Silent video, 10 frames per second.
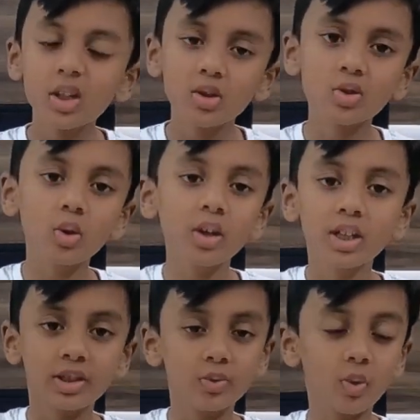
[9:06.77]
So
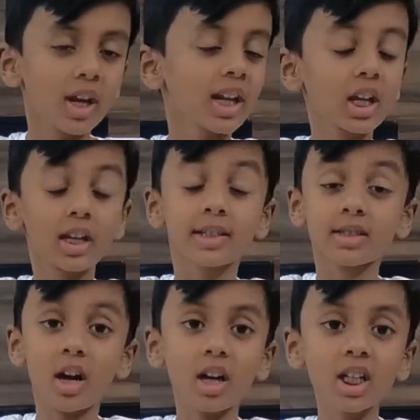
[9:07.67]
its
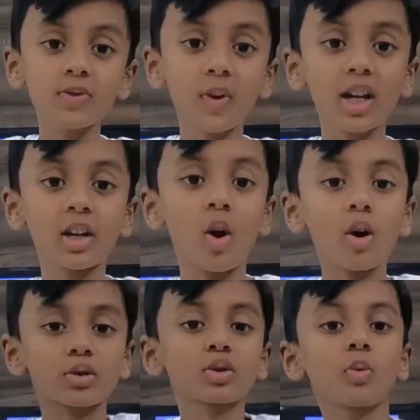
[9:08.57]
tongue is very
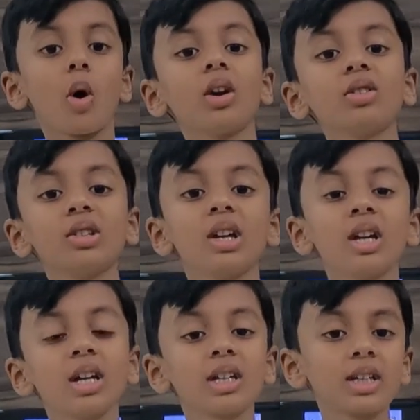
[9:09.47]
long. So what
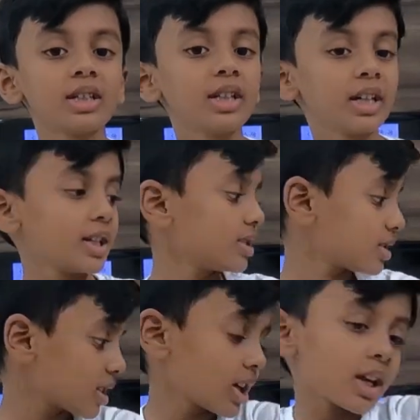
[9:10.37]
it did
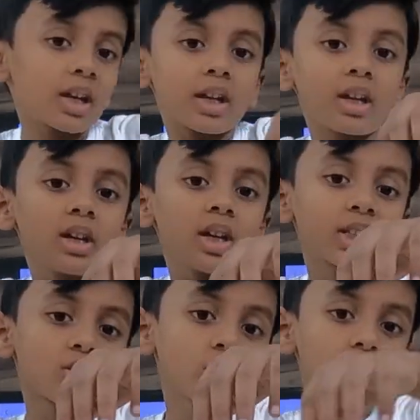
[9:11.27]
is,
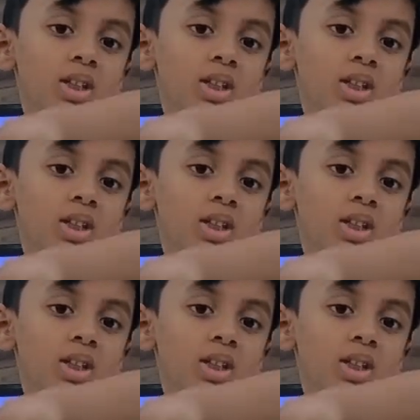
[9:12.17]
it took